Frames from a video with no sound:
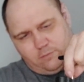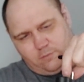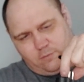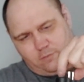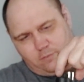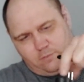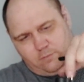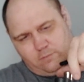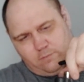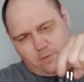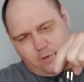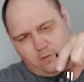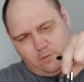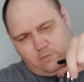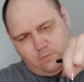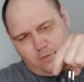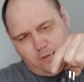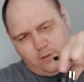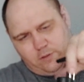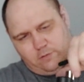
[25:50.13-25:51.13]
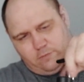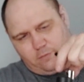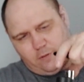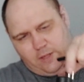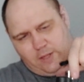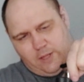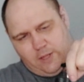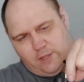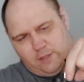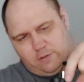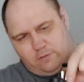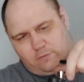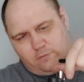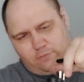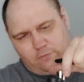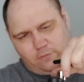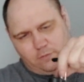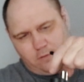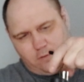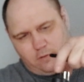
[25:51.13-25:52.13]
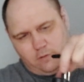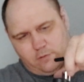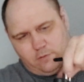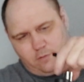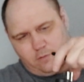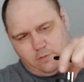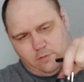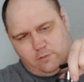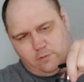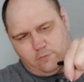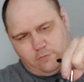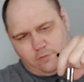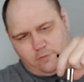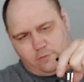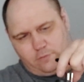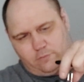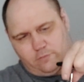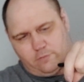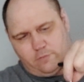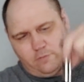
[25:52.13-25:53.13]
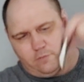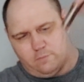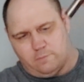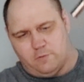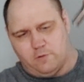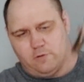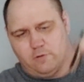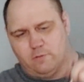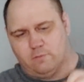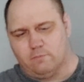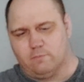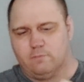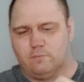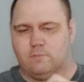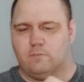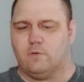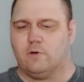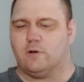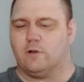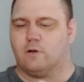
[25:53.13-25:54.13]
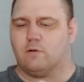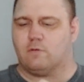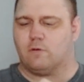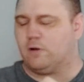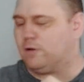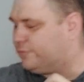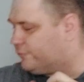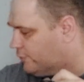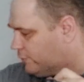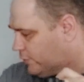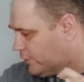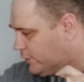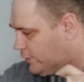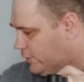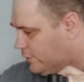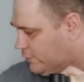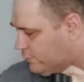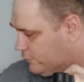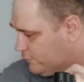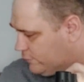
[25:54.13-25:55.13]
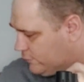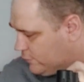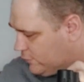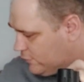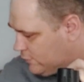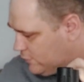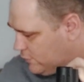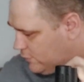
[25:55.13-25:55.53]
So always hand start your choke tube. You don't want to cross thread this.